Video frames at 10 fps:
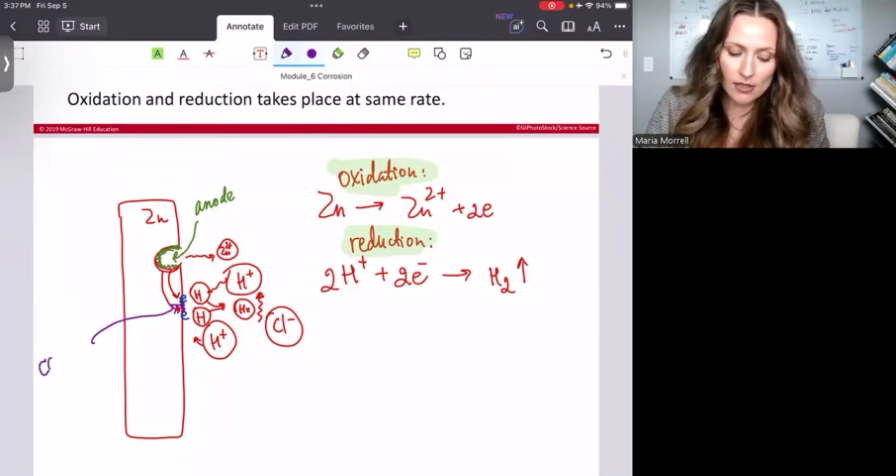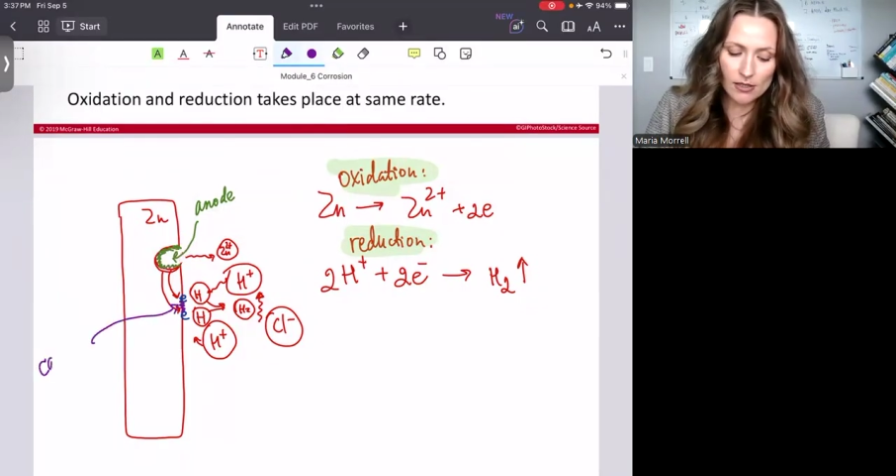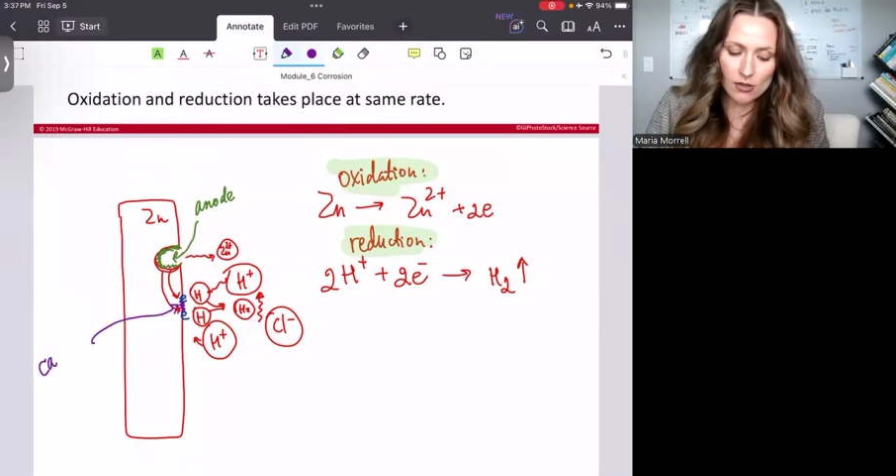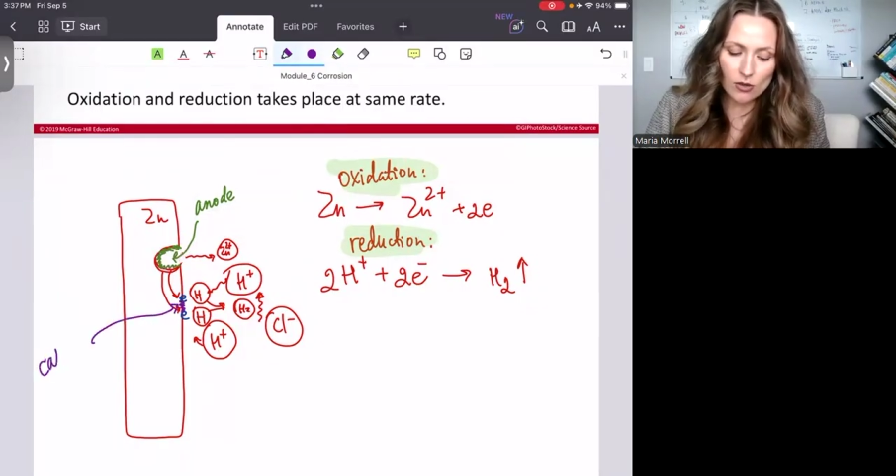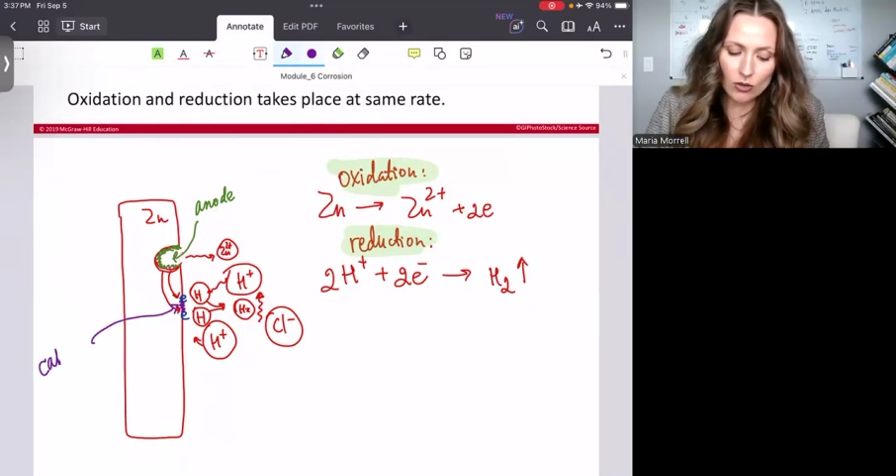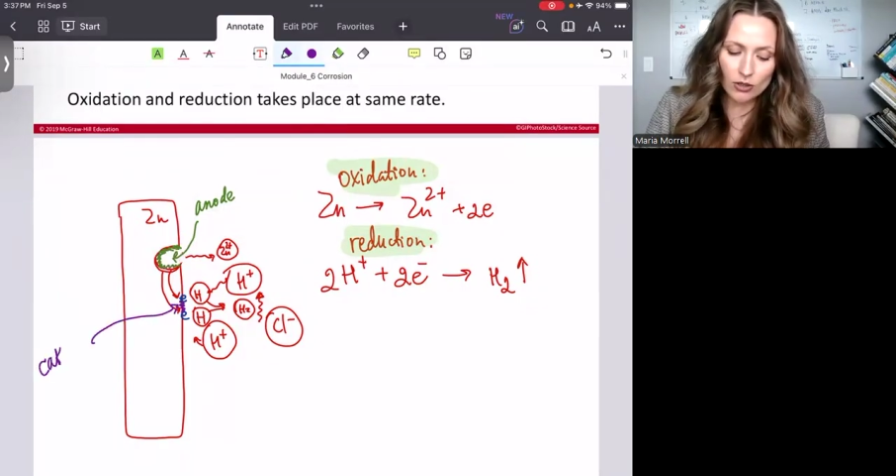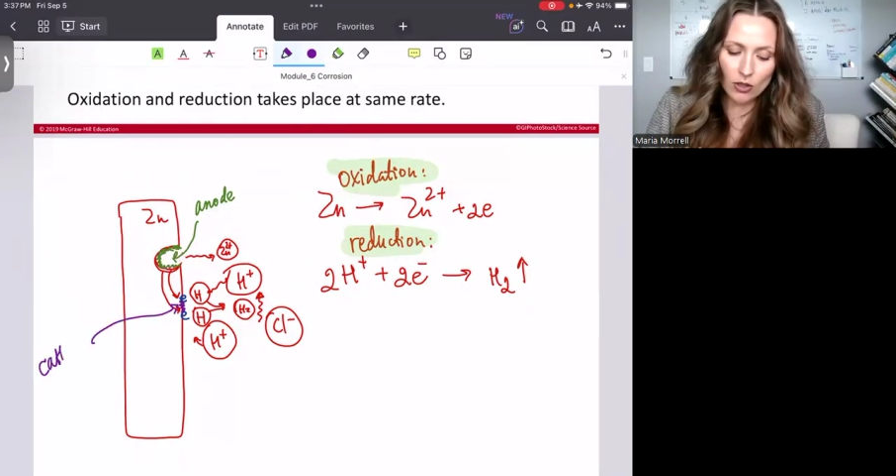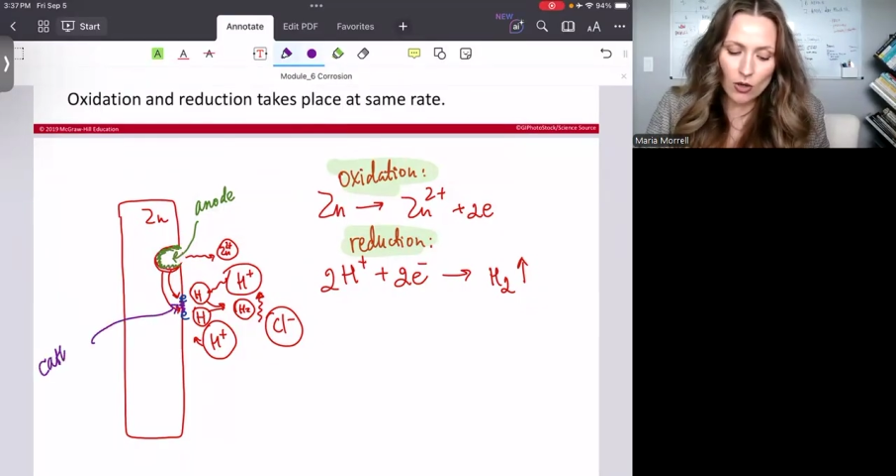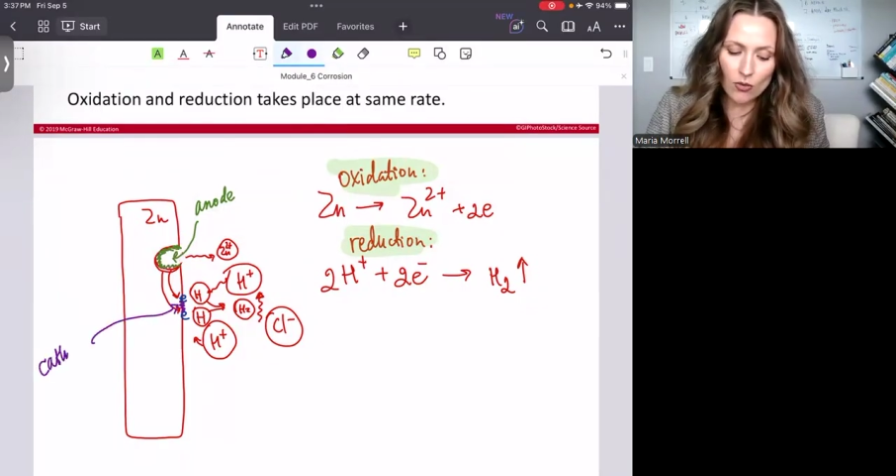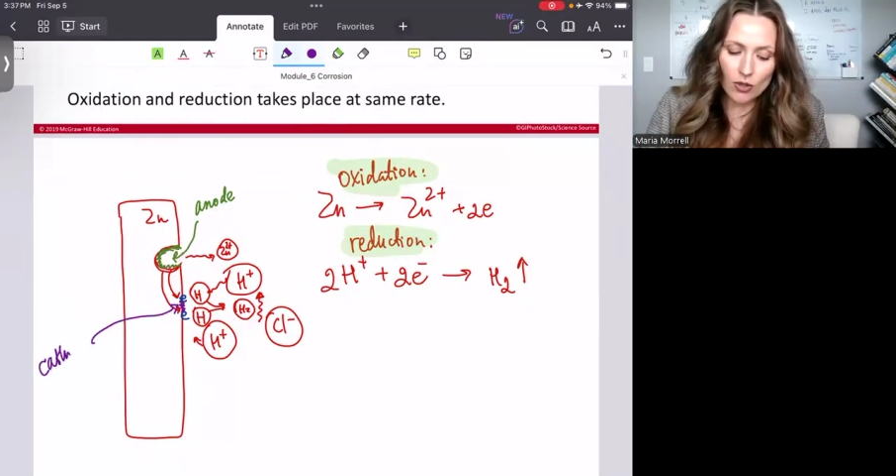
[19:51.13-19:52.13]
is your
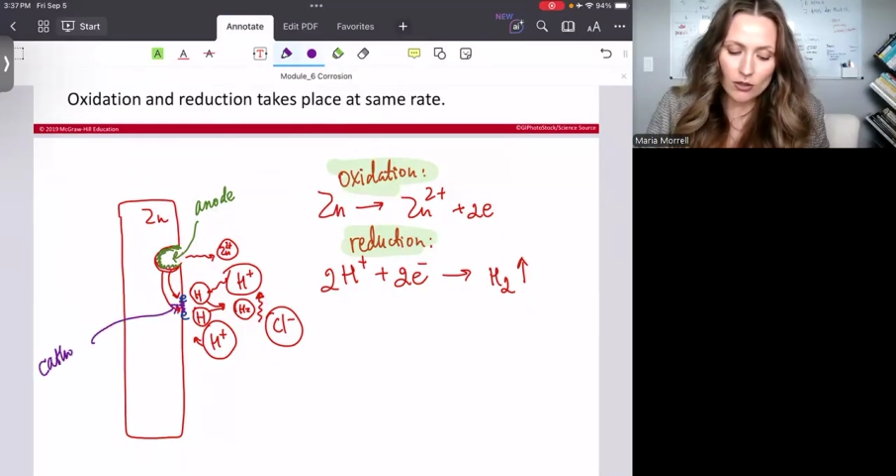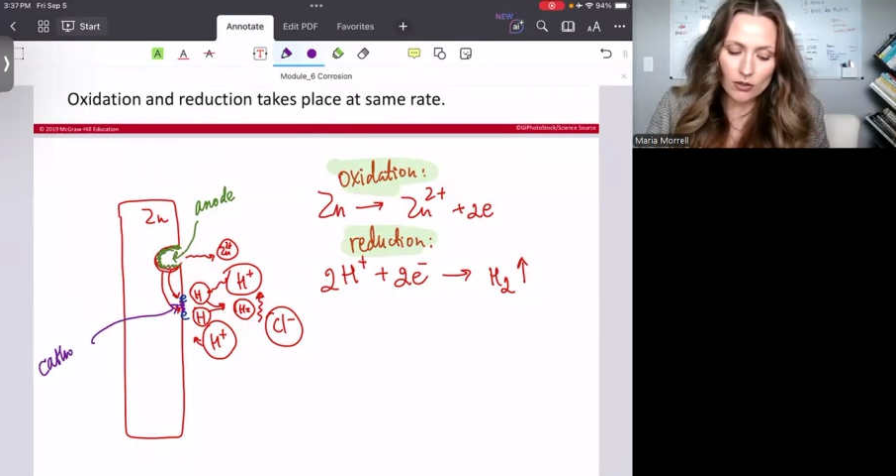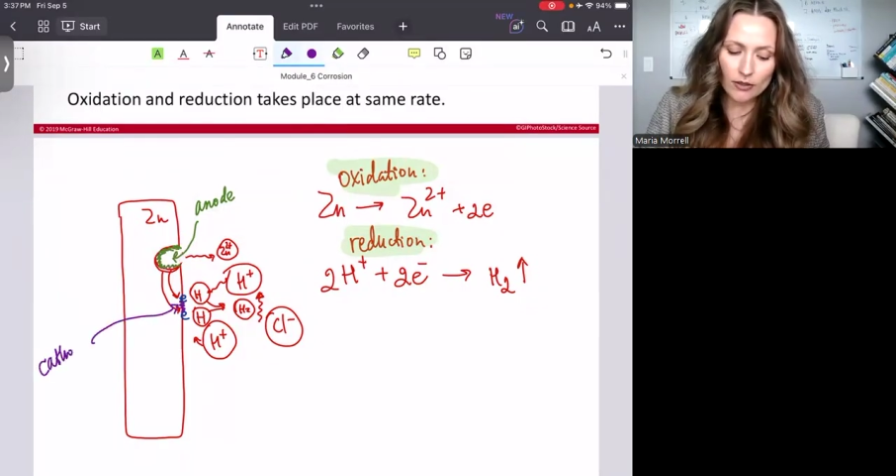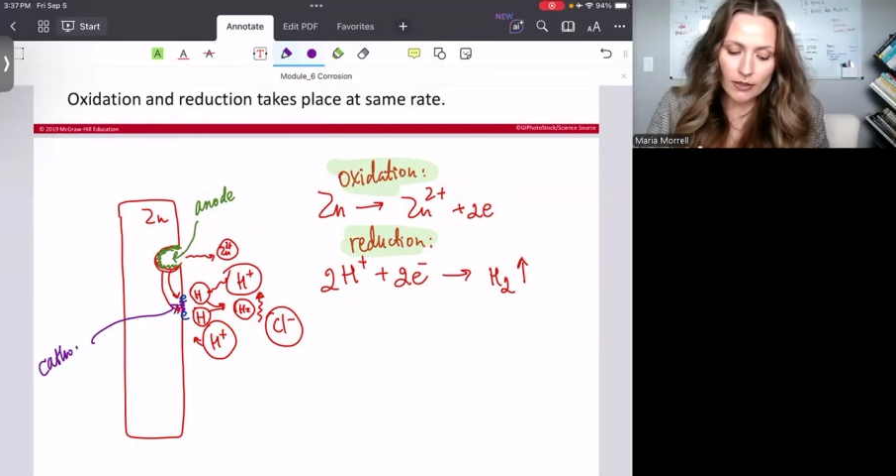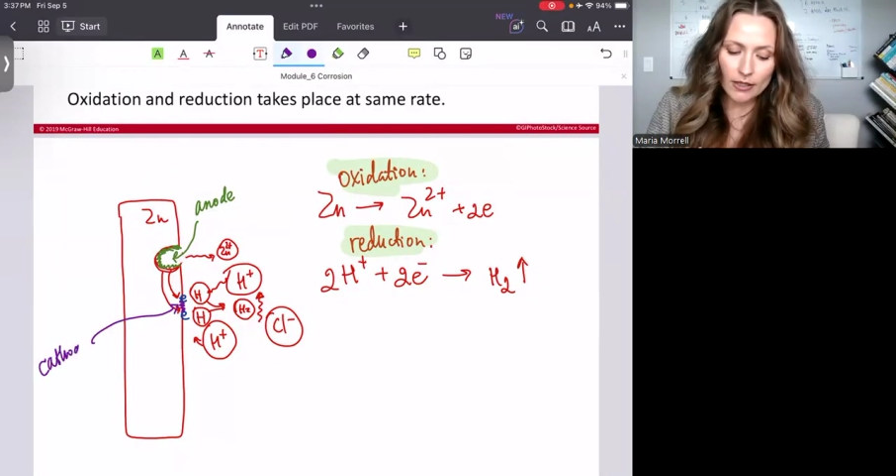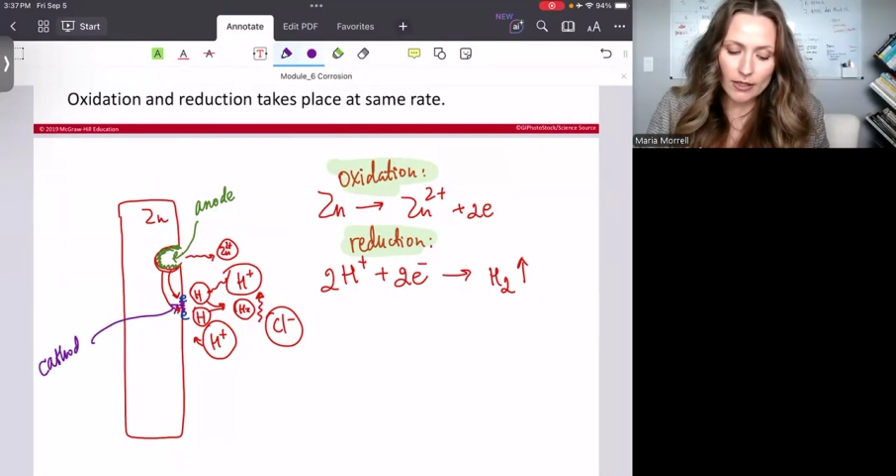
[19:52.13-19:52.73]
local